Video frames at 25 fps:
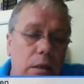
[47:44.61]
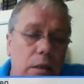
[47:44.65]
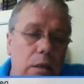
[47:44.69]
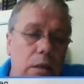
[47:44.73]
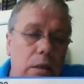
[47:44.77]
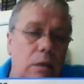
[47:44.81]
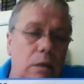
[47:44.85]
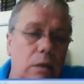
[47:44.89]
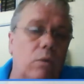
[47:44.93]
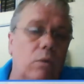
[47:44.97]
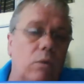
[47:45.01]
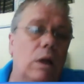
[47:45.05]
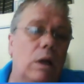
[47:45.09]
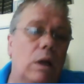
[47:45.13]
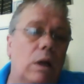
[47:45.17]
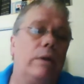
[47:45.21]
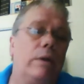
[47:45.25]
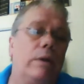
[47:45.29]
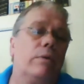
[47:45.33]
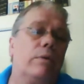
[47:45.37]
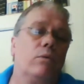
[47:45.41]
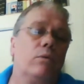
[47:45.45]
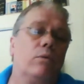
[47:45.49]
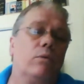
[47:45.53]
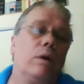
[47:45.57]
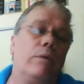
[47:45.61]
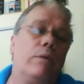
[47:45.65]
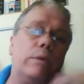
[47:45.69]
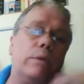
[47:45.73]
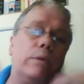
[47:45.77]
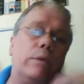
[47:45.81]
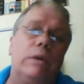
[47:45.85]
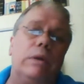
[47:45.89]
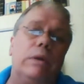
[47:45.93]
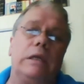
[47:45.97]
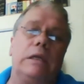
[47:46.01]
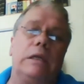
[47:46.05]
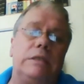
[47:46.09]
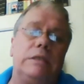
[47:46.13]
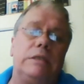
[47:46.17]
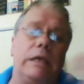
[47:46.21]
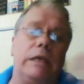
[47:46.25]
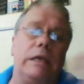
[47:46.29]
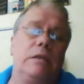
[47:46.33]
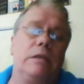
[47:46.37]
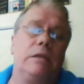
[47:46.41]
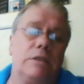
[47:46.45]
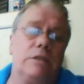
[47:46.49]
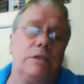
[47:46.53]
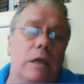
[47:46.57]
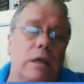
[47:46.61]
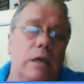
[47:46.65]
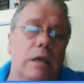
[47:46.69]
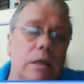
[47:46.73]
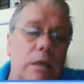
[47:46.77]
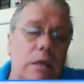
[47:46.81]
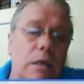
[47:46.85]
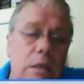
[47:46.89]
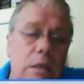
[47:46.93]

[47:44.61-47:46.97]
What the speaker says: You know, where are we really going to take this thing?